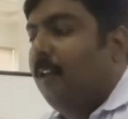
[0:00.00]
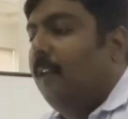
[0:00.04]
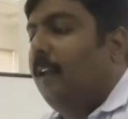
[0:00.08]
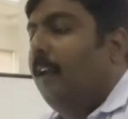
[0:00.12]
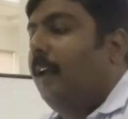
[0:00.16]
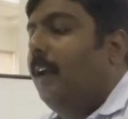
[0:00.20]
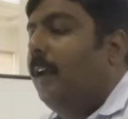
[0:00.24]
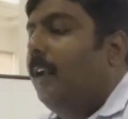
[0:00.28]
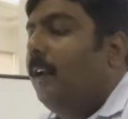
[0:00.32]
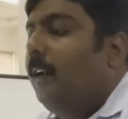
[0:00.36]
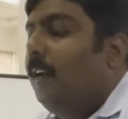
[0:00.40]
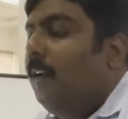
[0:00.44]

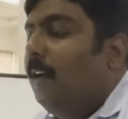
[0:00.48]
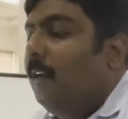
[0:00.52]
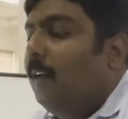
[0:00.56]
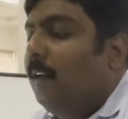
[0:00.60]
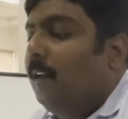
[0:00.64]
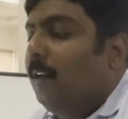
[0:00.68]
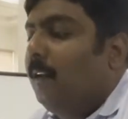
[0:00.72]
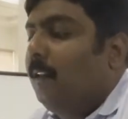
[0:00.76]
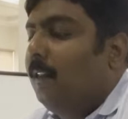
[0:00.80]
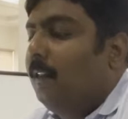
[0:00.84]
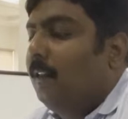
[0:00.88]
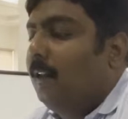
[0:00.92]
And
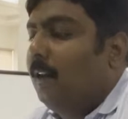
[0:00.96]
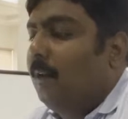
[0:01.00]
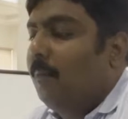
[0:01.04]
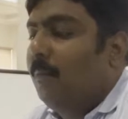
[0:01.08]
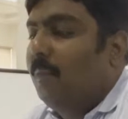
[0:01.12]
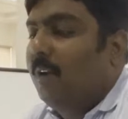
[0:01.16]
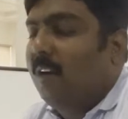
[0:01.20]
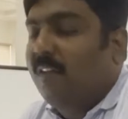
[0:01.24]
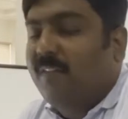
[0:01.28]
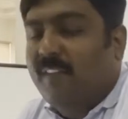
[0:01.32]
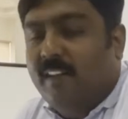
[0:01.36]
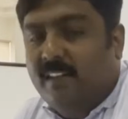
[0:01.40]
the
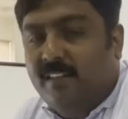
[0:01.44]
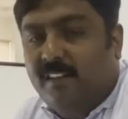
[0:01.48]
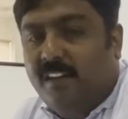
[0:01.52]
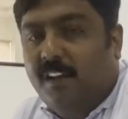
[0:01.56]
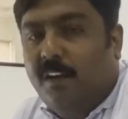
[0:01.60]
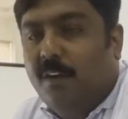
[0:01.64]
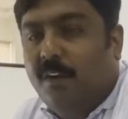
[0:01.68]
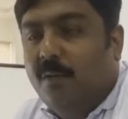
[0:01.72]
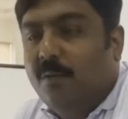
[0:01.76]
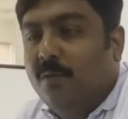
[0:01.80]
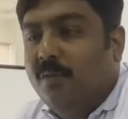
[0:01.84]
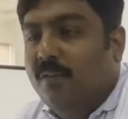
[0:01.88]
number of
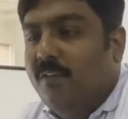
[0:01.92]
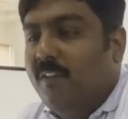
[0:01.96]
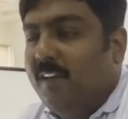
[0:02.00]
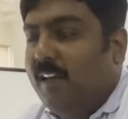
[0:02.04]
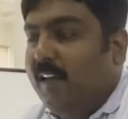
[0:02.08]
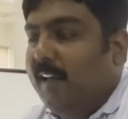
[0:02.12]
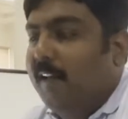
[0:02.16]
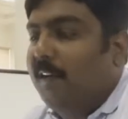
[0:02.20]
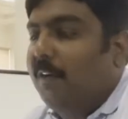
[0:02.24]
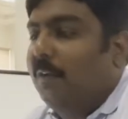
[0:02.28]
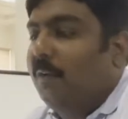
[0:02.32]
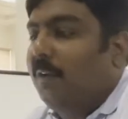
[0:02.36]
SKUs we
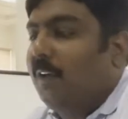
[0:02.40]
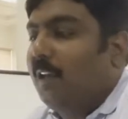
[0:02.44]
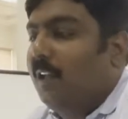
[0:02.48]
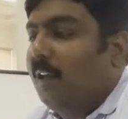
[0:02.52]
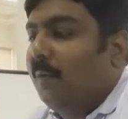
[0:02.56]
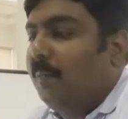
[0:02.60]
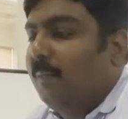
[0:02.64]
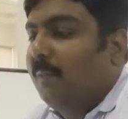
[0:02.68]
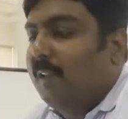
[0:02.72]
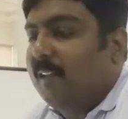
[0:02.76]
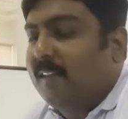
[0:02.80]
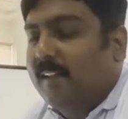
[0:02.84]
need to
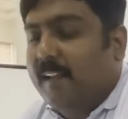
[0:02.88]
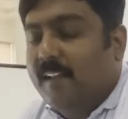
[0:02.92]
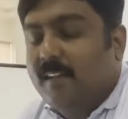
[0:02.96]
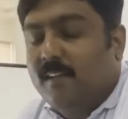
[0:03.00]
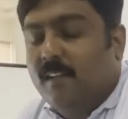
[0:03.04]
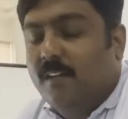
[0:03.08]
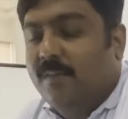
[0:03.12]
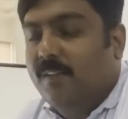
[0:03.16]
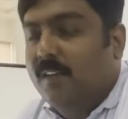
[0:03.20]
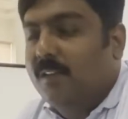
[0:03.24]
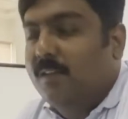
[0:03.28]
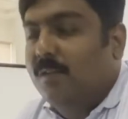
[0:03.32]
keep, the size
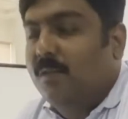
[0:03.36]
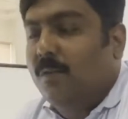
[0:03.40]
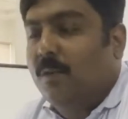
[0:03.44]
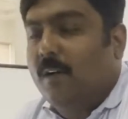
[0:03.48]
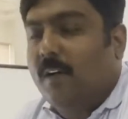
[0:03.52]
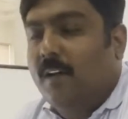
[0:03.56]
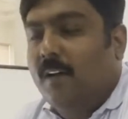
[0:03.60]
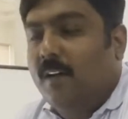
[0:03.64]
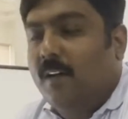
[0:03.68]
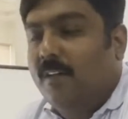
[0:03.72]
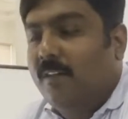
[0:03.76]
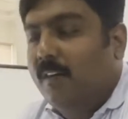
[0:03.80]
of the
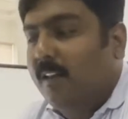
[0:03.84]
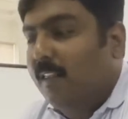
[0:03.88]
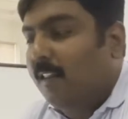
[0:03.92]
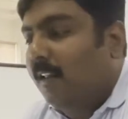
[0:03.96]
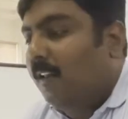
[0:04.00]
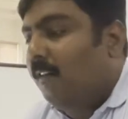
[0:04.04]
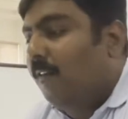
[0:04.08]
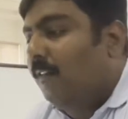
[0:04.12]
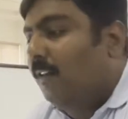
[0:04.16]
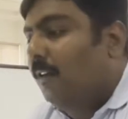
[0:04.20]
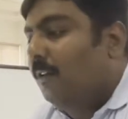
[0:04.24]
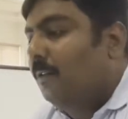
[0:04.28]
store and
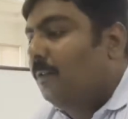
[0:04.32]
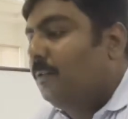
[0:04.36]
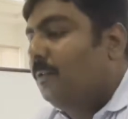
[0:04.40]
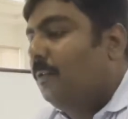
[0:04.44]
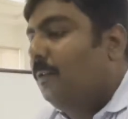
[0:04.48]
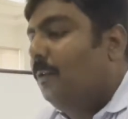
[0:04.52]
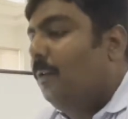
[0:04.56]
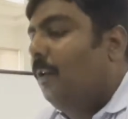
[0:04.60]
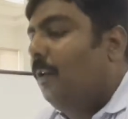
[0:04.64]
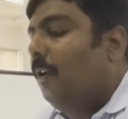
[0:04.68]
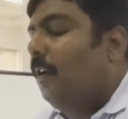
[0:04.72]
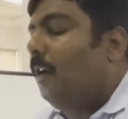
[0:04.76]
everything. We used
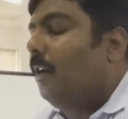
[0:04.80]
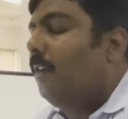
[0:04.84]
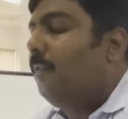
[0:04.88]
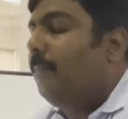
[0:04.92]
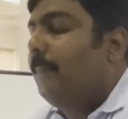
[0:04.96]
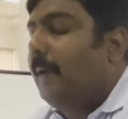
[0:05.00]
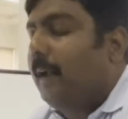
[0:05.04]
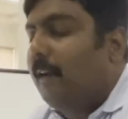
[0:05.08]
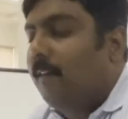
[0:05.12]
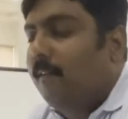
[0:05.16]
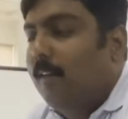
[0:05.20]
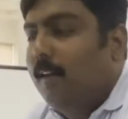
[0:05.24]
to do a lot of
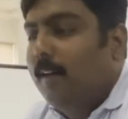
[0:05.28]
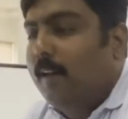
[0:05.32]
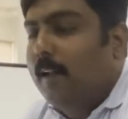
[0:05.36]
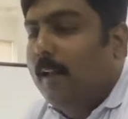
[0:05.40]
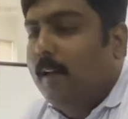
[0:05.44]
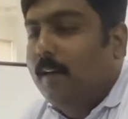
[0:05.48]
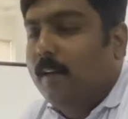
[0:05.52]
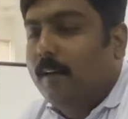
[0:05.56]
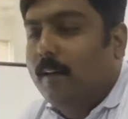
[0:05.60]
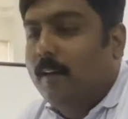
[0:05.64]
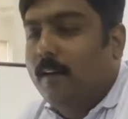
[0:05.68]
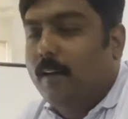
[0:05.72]
manual
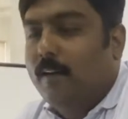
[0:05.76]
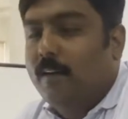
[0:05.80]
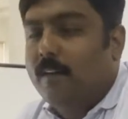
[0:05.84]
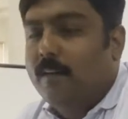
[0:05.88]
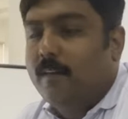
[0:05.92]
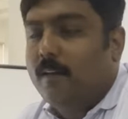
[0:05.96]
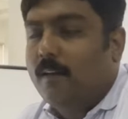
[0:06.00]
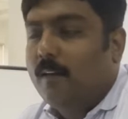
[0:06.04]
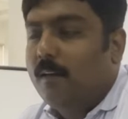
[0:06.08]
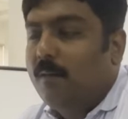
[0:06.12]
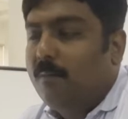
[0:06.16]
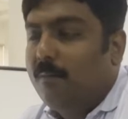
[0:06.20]

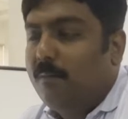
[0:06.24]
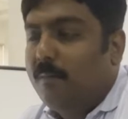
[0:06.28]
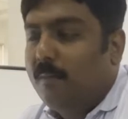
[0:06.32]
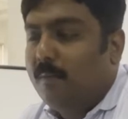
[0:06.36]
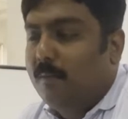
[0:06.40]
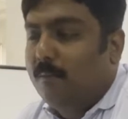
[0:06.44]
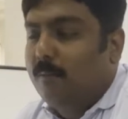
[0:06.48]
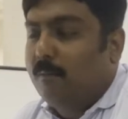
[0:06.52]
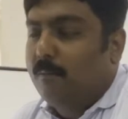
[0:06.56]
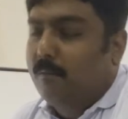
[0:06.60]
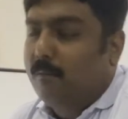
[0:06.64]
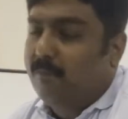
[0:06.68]
calculation and
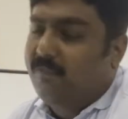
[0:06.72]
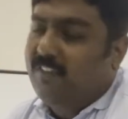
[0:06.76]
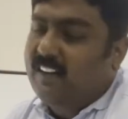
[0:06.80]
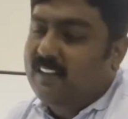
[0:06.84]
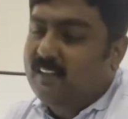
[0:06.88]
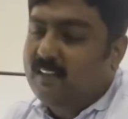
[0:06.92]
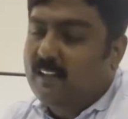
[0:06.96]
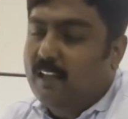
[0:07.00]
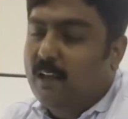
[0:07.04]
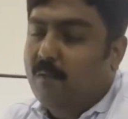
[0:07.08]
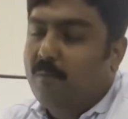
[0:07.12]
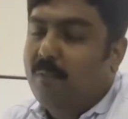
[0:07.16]

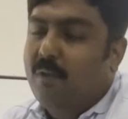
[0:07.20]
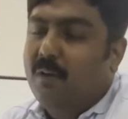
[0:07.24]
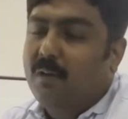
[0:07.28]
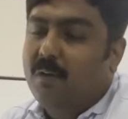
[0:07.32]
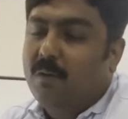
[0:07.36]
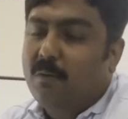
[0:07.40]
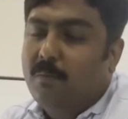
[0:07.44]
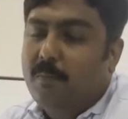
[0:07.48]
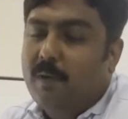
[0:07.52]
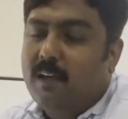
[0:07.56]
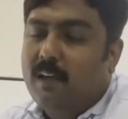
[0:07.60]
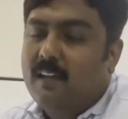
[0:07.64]
fix the
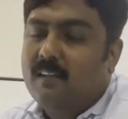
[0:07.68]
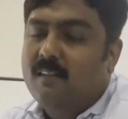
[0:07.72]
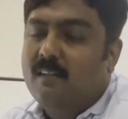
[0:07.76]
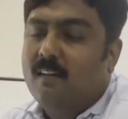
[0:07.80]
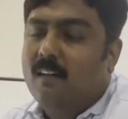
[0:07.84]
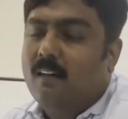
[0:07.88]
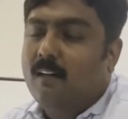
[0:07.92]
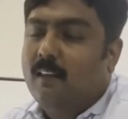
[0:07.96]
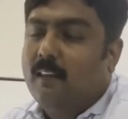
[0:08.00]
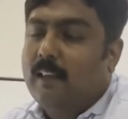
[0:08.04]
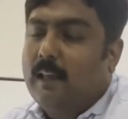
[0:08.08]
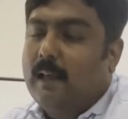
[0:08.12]
MBQ based
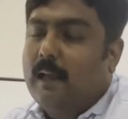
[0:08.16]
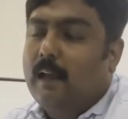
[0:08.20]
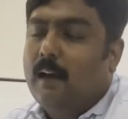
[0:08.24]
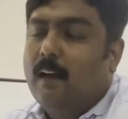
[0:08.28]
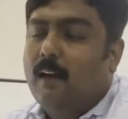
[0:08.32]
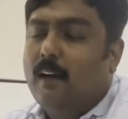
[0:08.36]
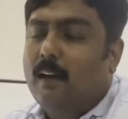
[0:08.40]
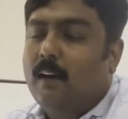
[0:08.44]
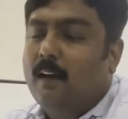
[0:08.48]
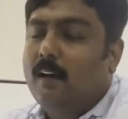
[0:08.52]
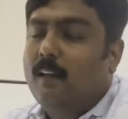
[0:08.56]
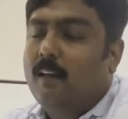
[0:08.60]
on
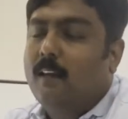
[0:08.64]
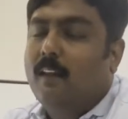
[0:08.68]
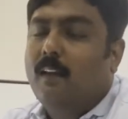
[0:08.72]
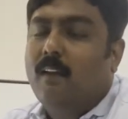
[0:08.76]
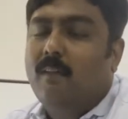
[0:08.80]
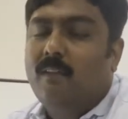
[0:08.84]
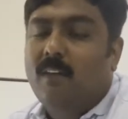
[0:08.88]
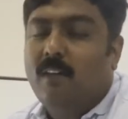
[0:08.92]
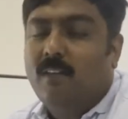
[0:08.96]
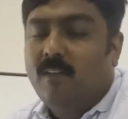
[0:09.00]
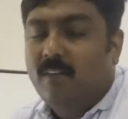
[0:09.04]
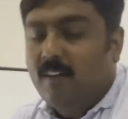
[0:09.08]
that, and
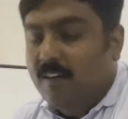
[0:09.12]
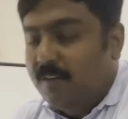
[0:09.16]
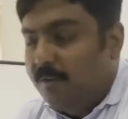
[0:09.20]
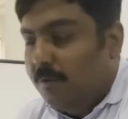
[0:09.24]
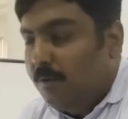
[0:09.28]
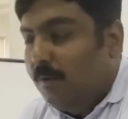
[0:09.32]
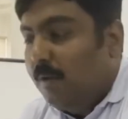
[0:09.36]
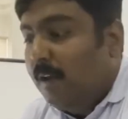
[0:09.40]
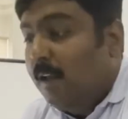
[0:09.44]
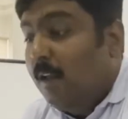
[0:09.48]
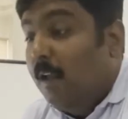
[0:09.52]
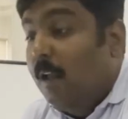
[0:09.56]
we
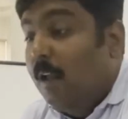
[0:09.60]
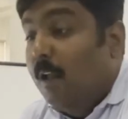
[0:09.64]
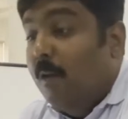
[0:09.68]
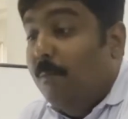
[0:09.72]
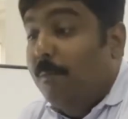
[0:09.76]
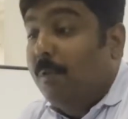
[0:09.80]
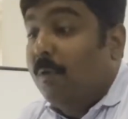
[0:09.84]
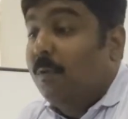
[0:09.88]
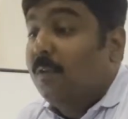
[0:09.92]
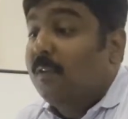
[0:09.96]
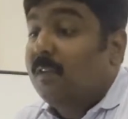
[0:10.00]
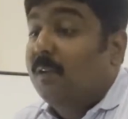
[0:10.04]
issue a
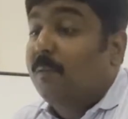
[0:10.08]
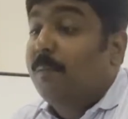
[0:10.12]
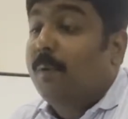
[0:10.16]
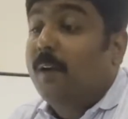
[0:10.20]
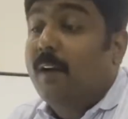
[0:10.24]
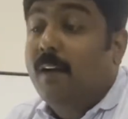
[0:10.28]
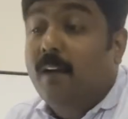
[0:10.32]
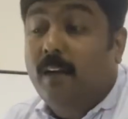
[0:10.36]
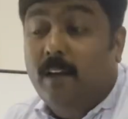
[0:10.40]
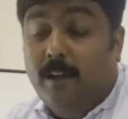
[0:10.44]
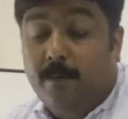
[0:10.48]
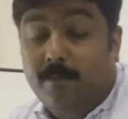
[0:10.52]
PO
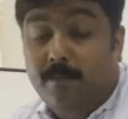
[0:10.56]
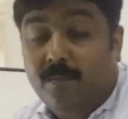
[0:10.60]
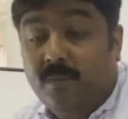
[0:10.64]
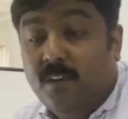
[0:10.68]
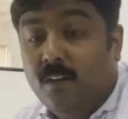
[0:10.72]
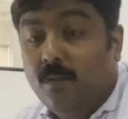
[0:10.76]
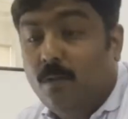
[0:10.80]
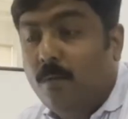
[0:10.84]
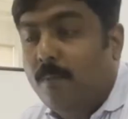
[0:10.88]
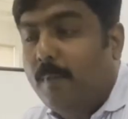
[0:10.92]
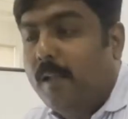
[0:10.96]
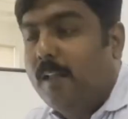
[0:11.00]
separately.
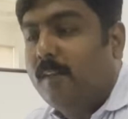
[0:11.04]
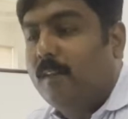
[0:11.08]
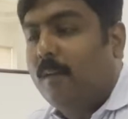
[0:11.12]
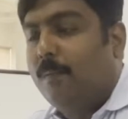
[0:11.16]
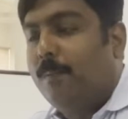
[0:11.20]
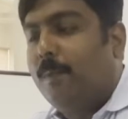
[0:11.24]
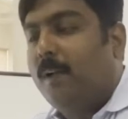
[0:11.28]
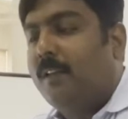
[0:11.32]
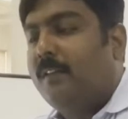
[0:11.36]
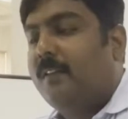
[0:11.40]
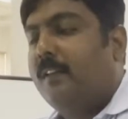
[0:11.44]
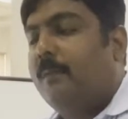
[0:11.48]
So my
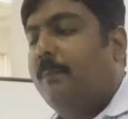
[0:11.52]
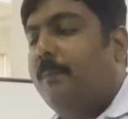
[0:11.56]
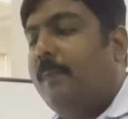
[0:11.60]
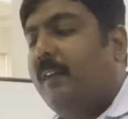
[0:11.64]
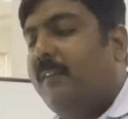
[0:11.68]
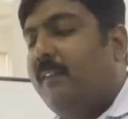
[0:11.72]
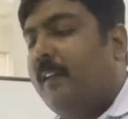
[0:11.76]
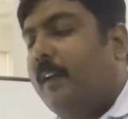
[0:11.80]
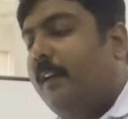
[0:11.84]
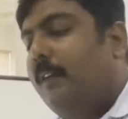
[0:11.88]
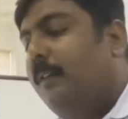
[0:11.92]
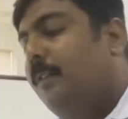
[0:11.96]
supply chain, my
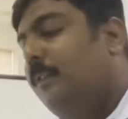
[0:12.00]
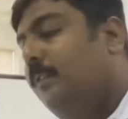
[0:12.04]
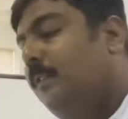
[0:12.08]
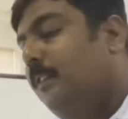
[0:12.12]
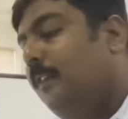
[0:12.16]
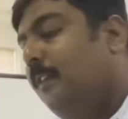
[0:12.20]
warehouse